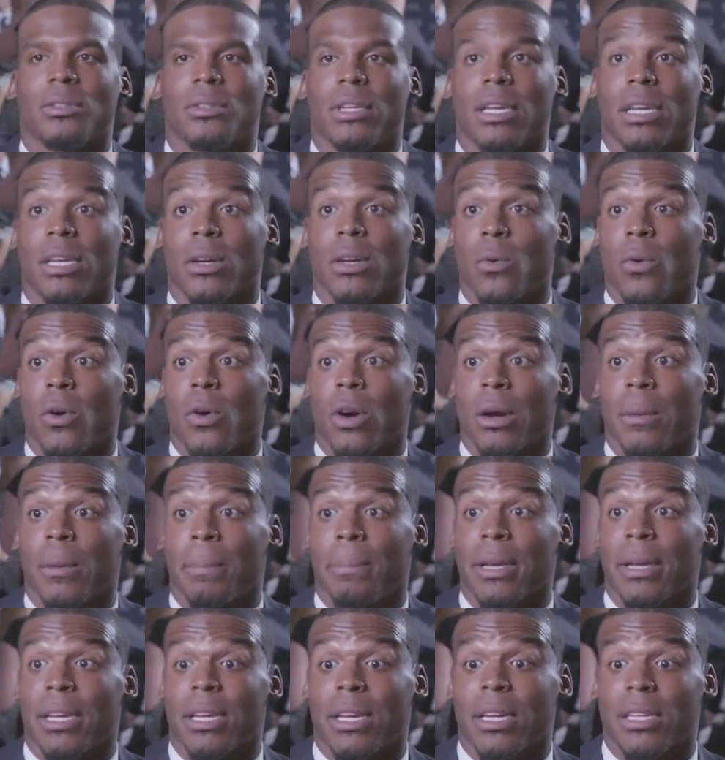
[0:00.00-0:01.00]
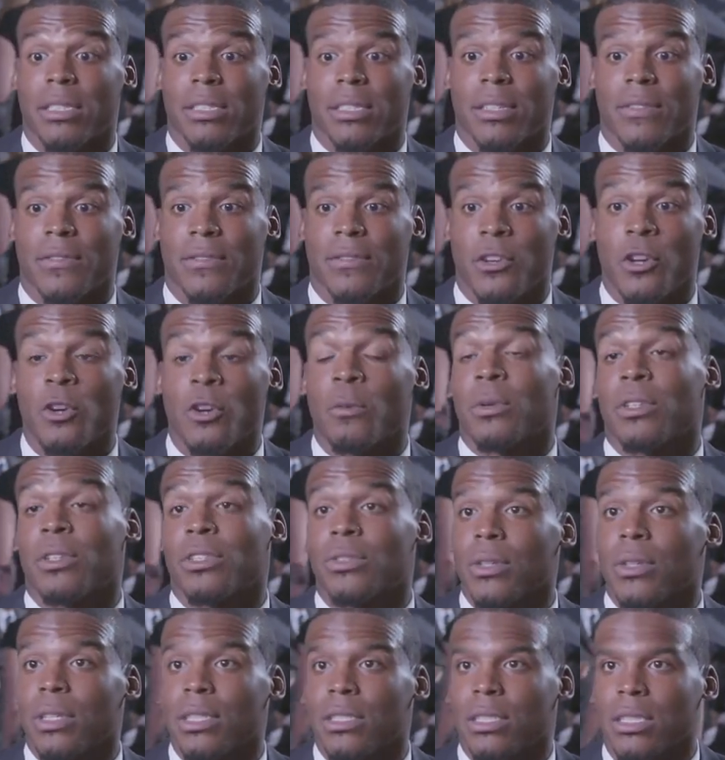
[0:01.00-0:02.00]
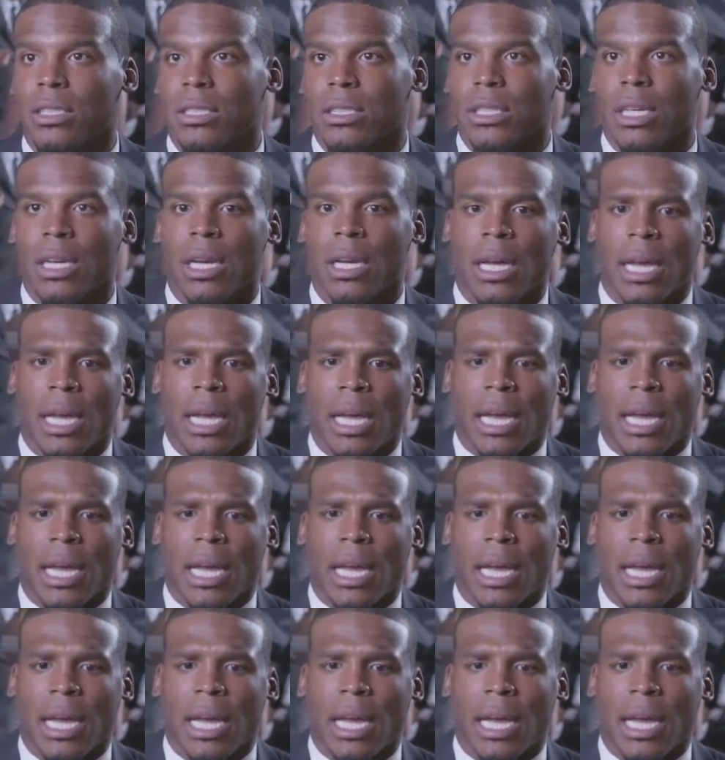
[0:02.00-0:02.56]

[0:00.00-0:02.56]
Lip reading: unique award because of numerous reasons.